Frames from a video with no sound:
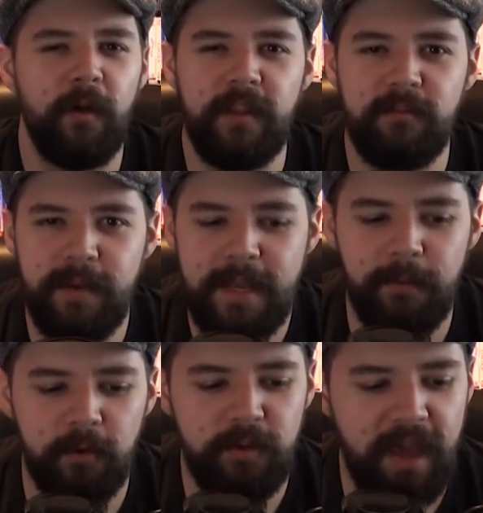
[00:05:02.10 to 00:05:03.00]
all these
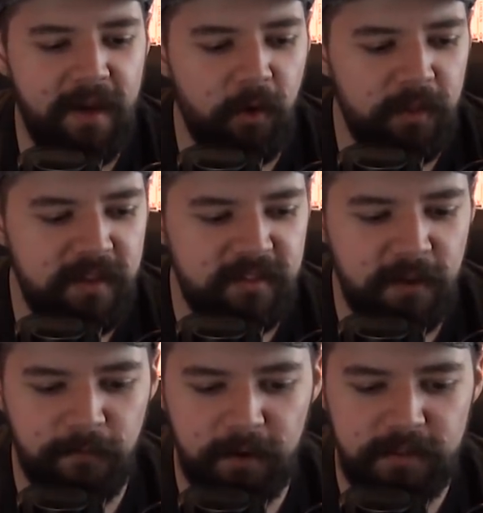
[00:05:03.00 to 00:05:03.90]
people? You have all these
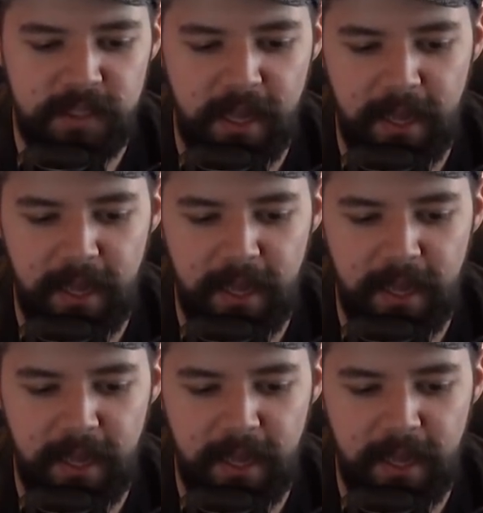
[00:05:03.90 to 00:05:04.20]
different